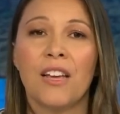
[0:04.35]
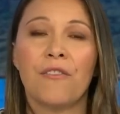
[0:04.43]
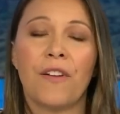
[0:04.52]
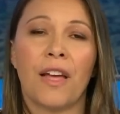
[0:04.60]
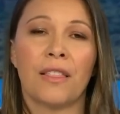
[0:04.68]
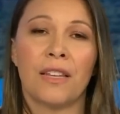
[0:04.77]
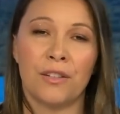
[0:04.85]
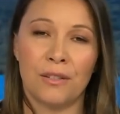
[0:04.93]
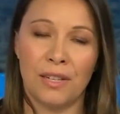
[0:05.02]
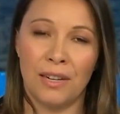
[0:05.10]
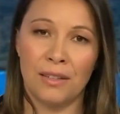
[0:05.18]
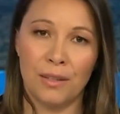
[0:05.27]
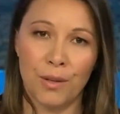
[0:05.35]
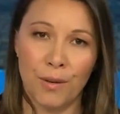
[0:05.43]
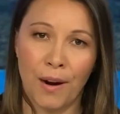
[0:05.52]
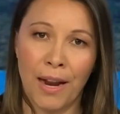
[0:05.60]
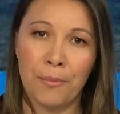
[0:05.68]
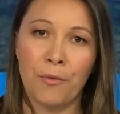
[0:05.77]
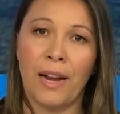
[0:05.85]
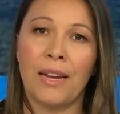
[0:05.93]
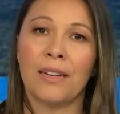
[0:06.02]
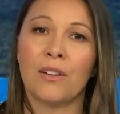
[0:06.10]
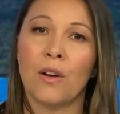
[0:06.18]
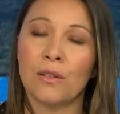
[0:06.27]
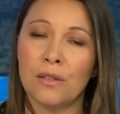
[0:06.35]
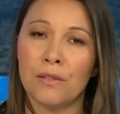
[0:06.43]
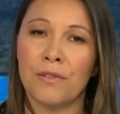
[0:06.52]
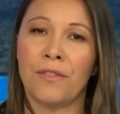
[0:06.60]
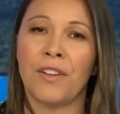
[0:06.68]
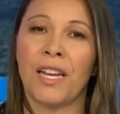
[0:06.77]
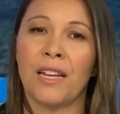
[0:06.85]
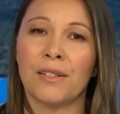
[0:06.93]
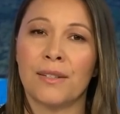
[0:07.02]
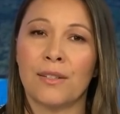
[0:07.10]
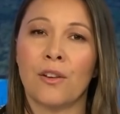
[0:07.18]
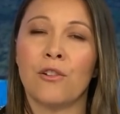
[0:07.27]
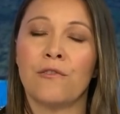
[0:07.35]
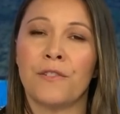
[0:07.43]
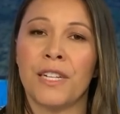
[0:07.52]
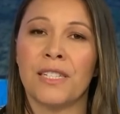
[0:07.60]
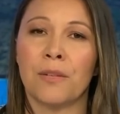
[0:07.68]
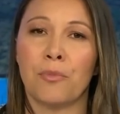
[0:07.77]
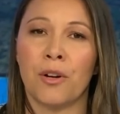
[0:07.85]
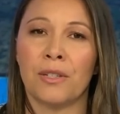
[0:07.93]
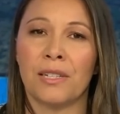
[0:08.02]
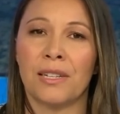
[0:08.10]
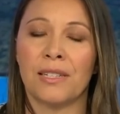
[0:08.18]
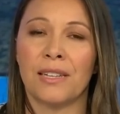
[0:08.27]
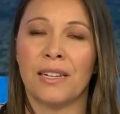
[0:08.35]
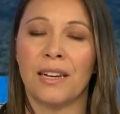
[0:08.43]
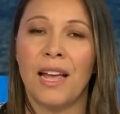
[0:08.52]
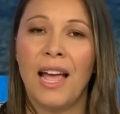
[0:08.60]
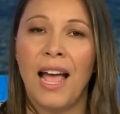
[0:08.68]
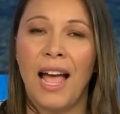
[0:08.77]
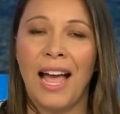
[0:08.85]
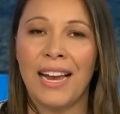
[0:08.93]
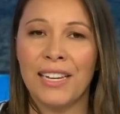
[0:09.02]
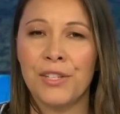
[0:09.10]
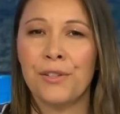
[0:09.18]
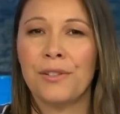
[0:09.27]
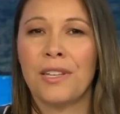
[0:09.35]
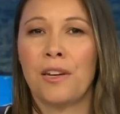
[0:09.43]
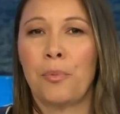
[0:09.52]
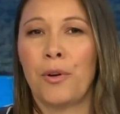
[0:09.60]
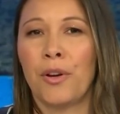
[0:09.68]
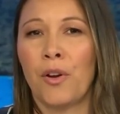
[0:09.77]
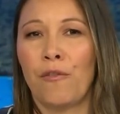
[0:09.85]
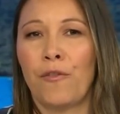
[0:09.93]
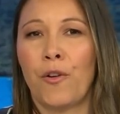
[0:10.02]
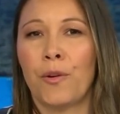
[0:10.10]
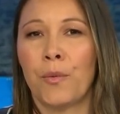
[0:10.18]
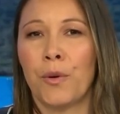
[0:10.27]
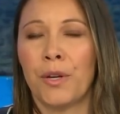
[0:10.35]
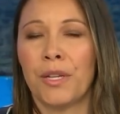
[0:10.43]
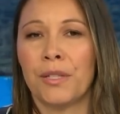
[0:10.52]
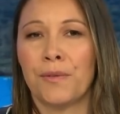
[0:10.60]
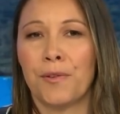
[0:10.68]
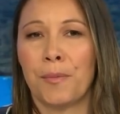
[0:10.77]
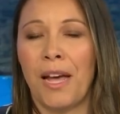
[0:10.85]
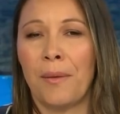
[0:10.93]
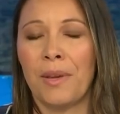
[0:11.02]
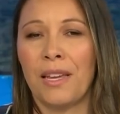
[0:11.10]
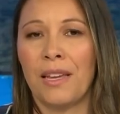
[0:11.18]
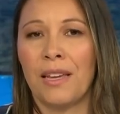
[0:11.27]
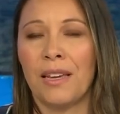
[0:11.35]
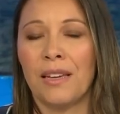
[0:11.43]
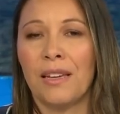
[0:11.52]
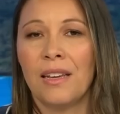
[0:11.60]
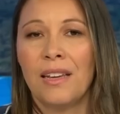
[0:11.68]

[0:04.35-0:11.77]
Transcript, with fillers: found that New Zealand's crime rate, cost of living and slow visa processing are issues that are putting off foreign workers from coming here.